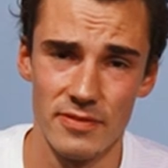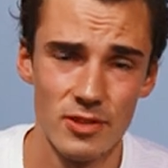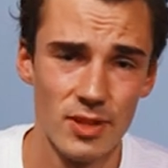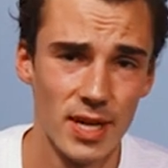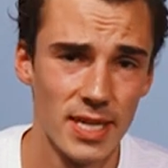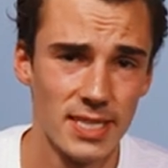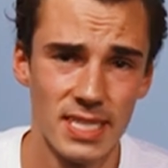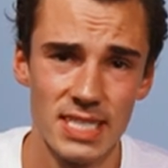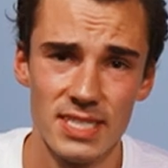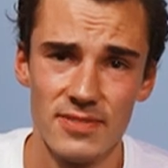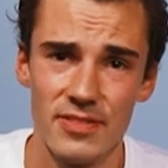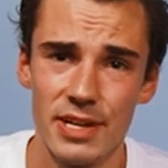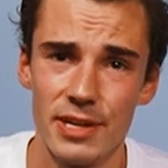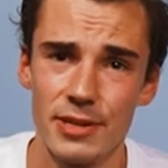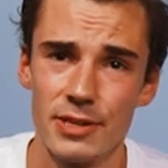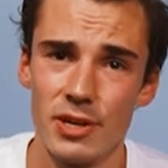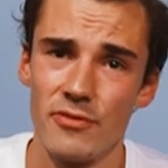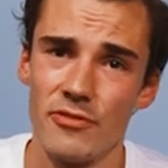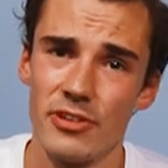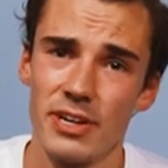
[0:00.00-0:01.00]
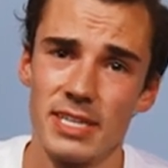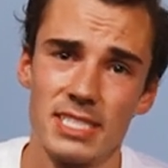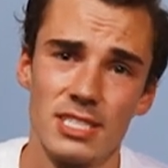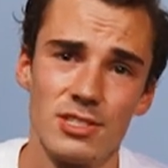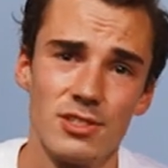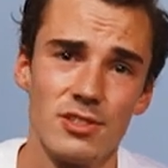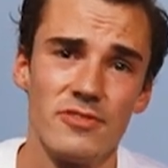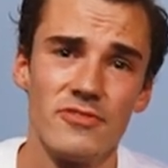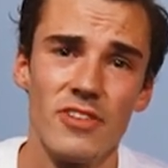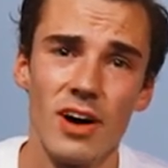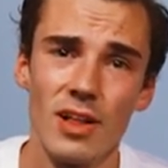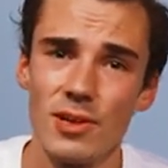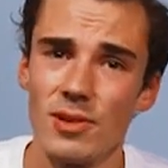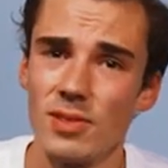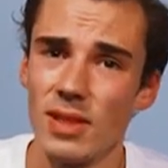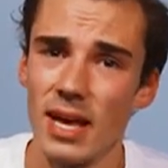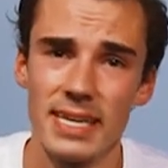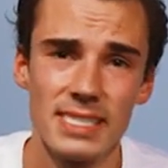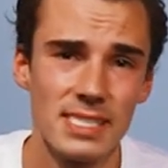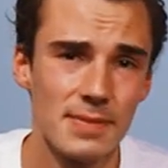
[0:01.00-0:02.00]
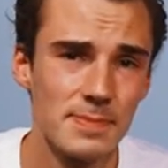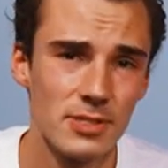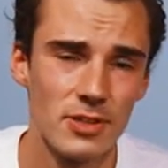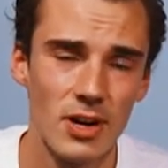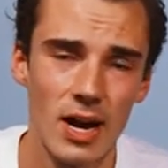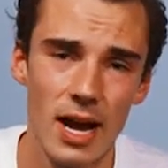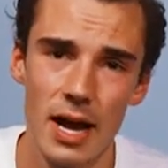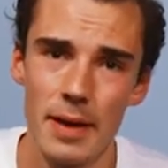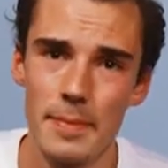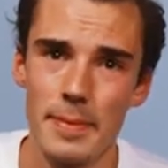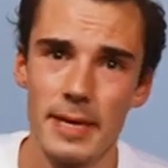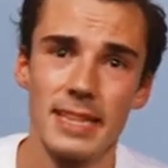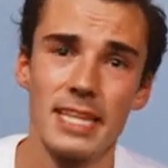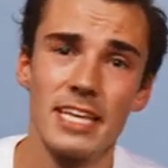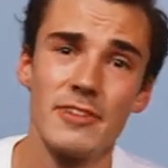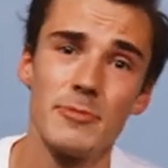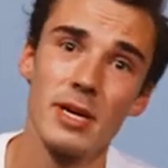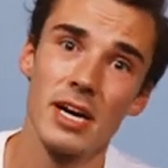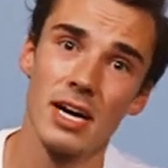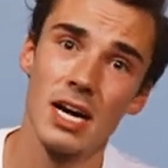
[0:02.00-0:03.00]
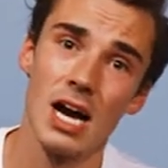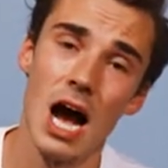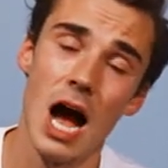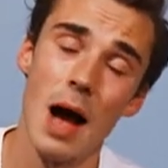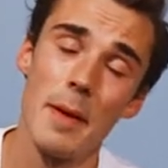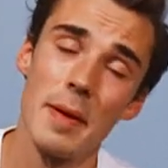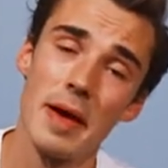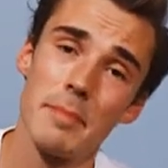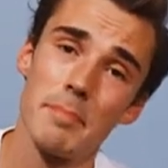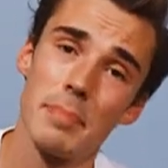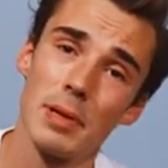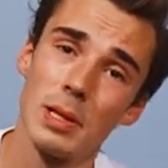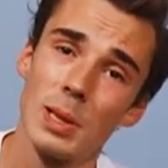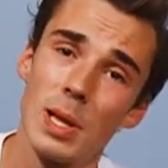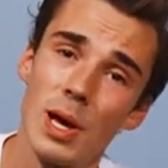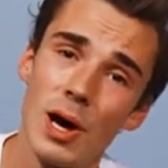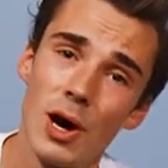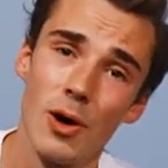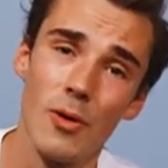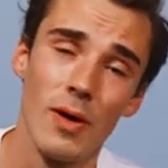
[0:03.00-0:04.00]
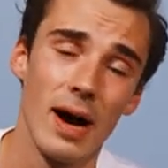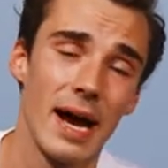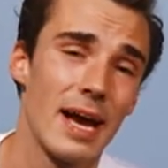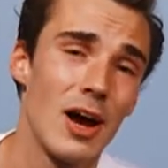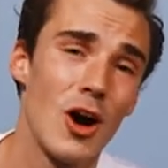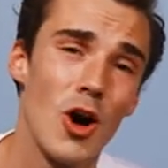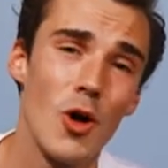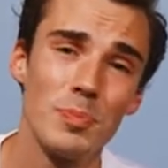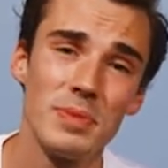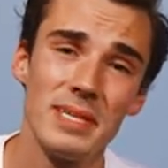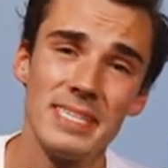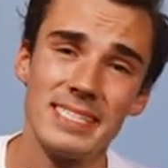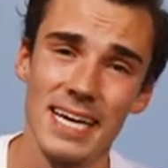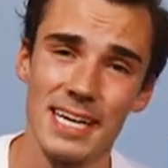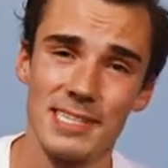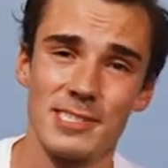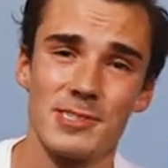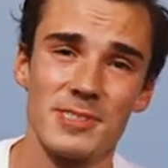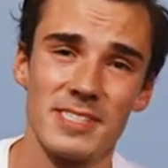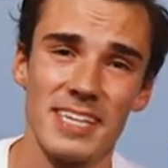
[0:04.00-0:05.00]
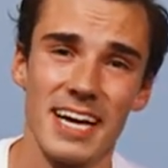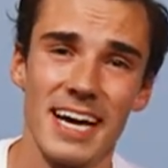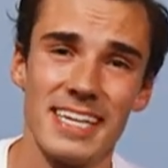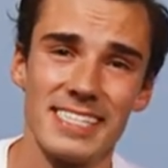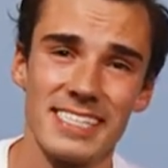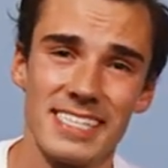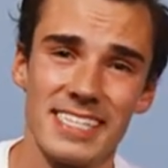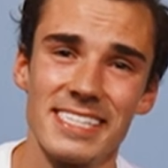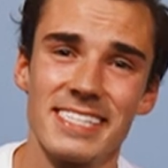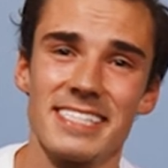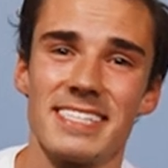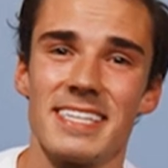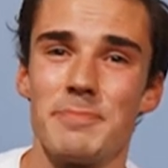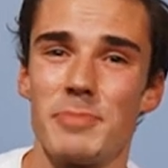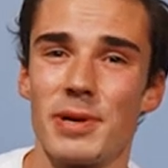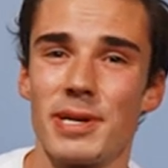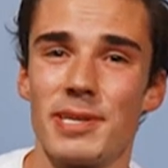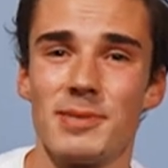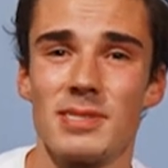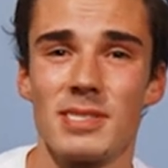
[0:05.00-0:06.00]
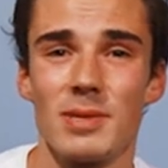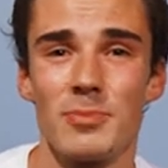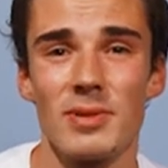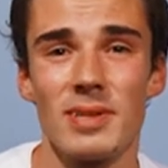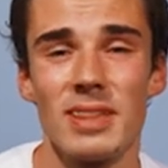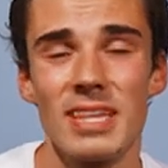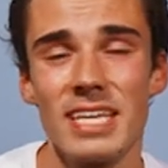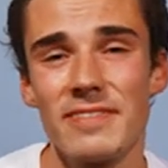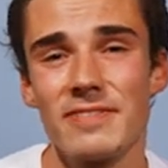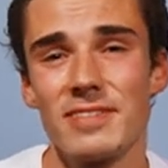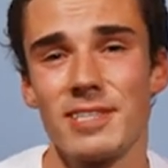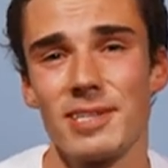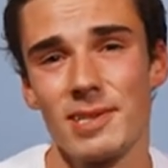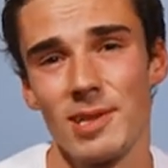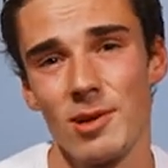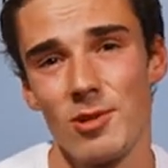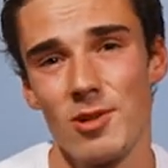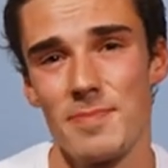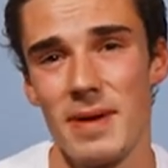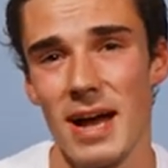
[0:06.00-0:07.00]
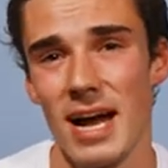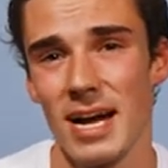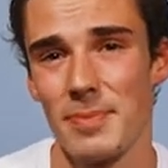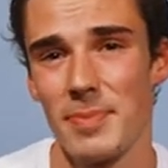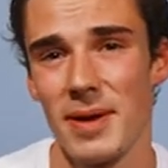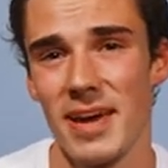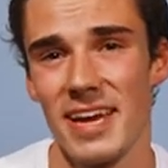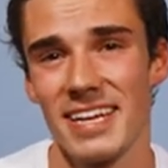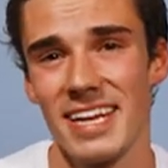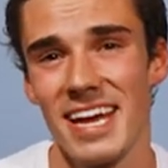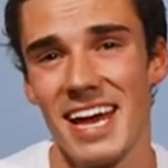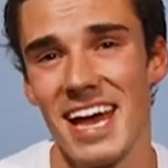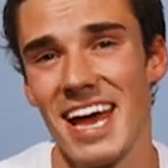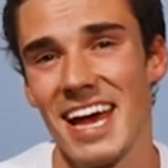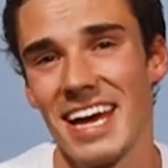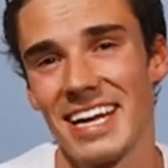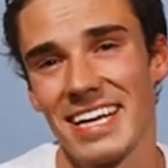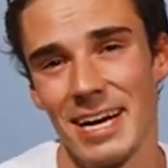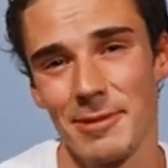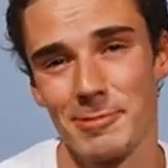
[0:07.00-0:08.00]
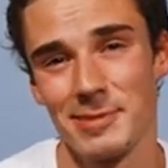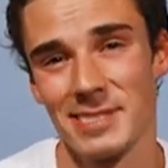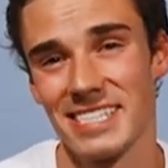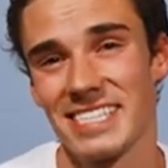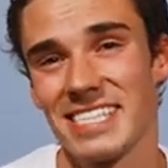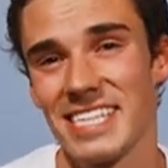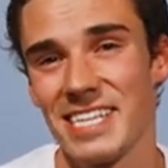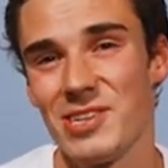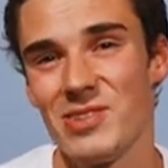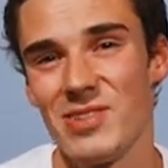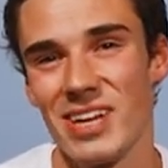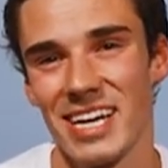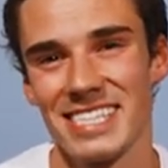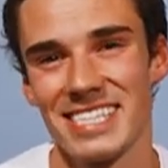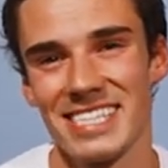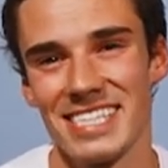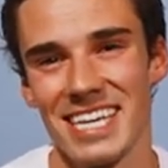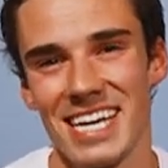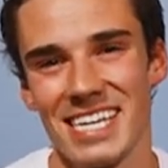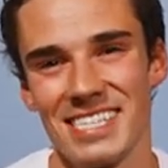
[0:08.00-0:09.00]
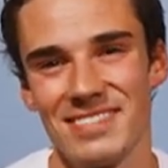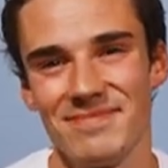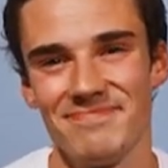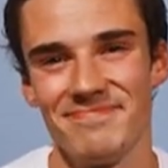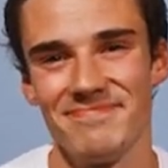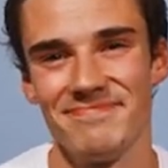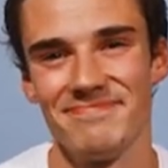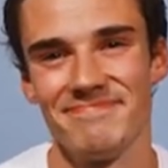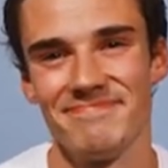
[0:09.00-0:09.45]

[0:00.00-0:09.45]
If you liked this video, don't forget to follow, like, subscribe, and leave me a comment below. I hope these exercises bring you some relief to your lower back pain. I will see you next time.